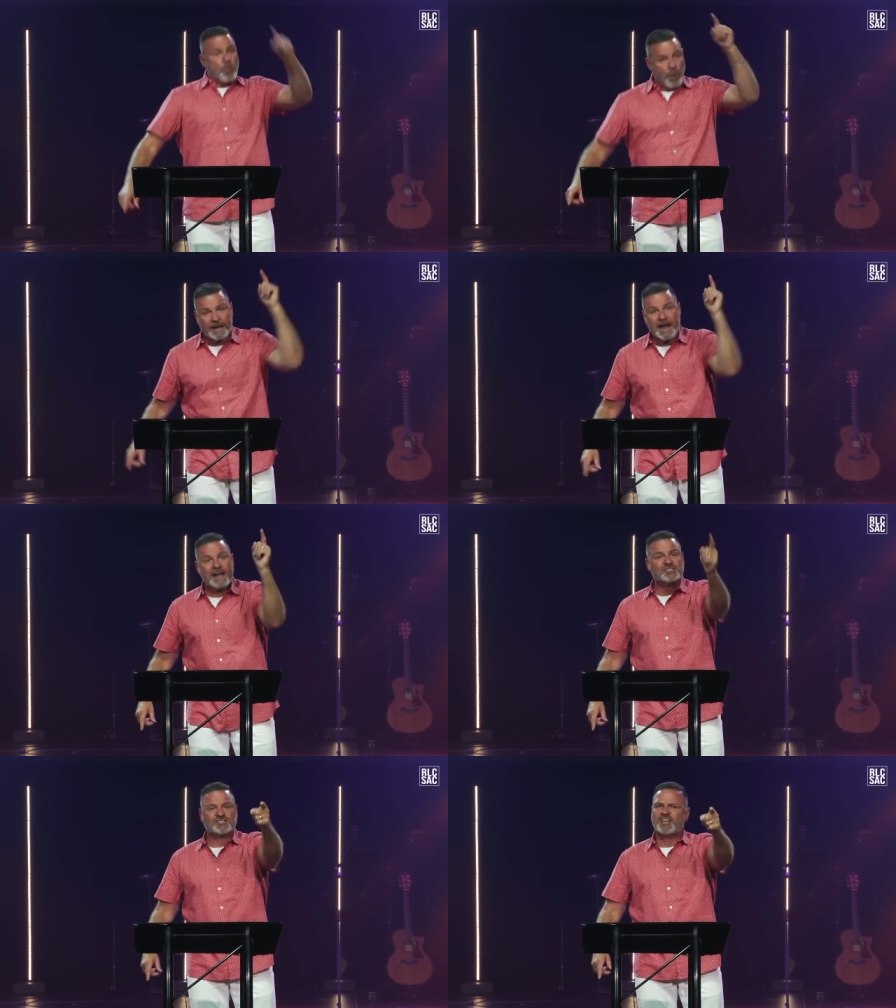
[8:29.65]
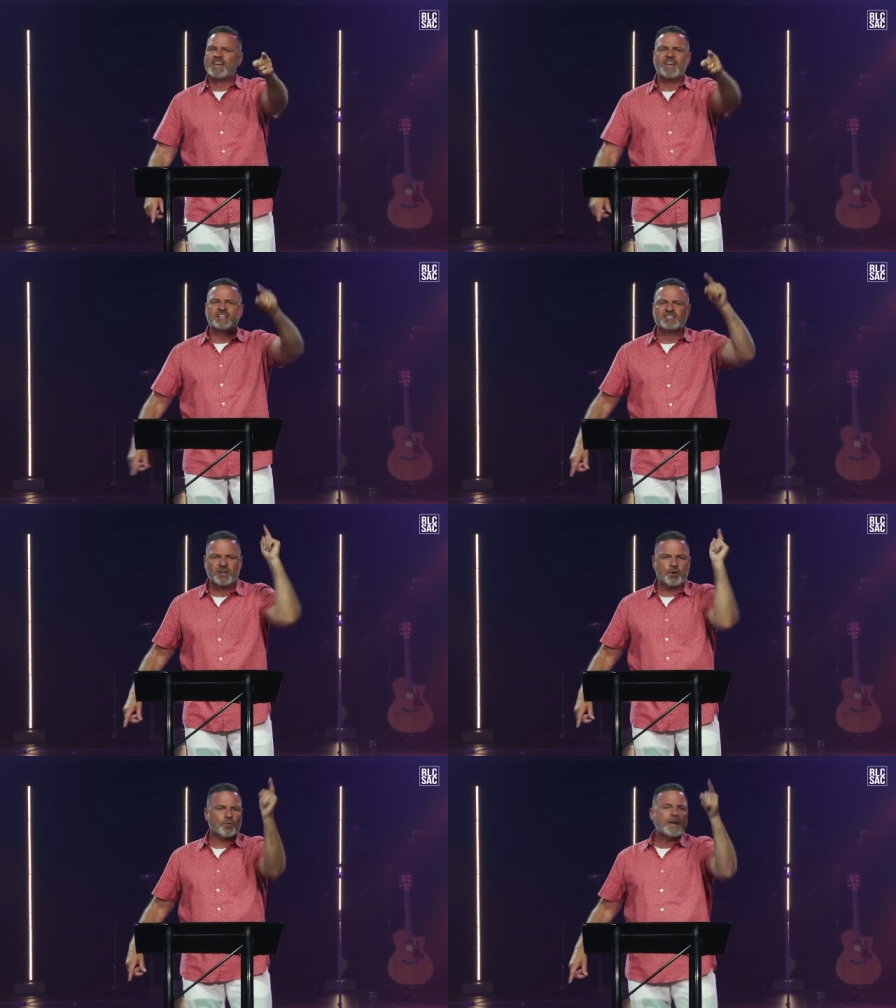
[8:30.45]
What I see is
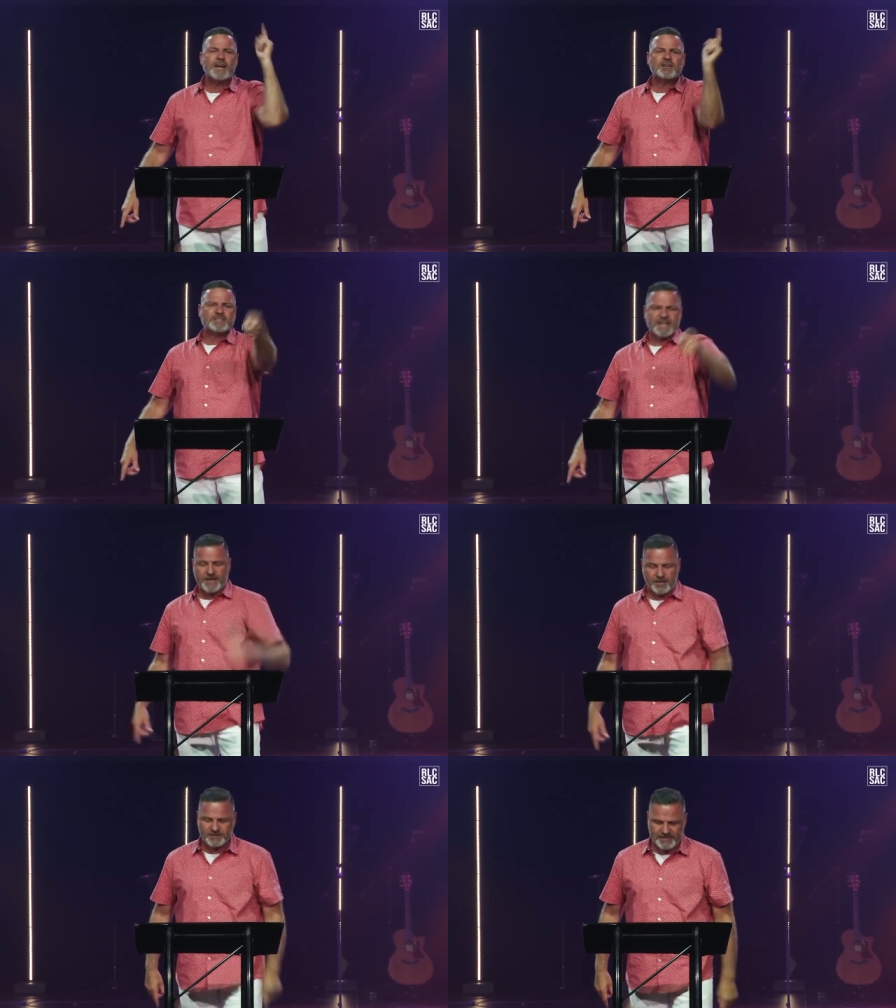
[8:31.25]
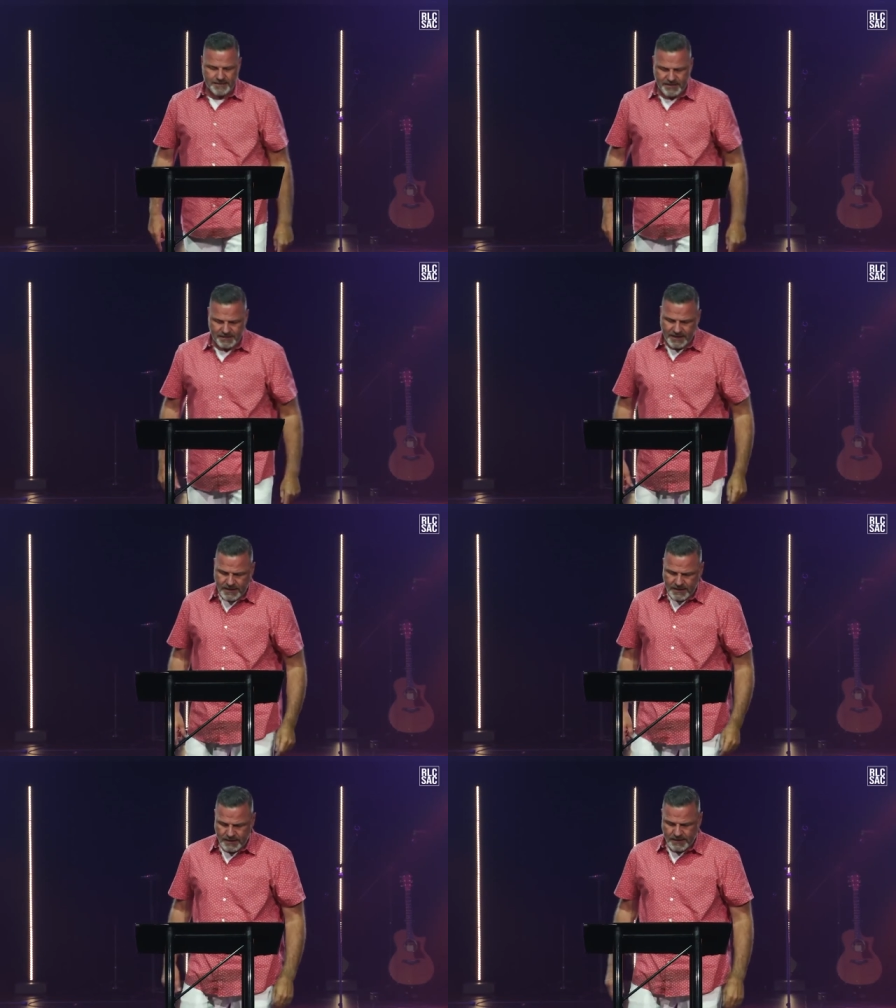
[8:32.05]
the real deal,
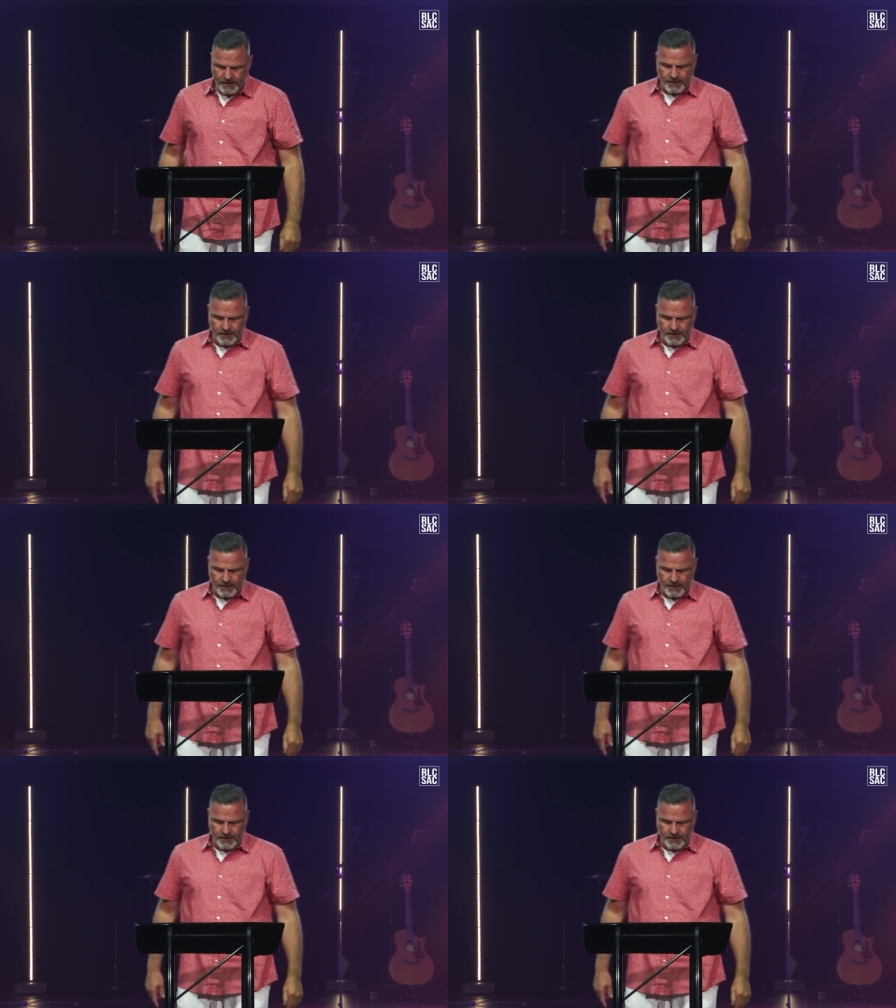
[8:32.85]
Timothy.